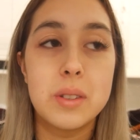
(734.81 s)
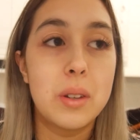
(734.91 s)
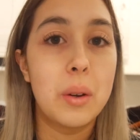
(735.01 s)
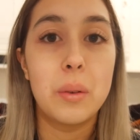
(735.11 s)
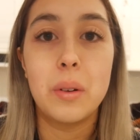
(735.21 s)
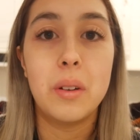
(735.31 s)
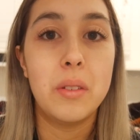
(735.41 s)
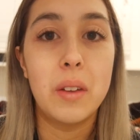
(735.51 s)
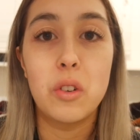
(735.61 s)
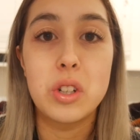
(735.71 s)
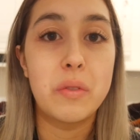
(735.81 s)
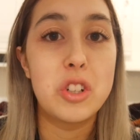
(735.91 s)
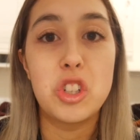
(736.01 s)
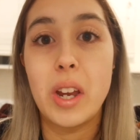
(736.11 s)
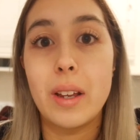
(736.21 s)
so they've got
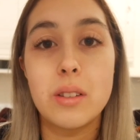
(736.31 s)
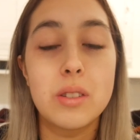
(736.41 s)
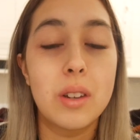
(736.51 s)
different genes.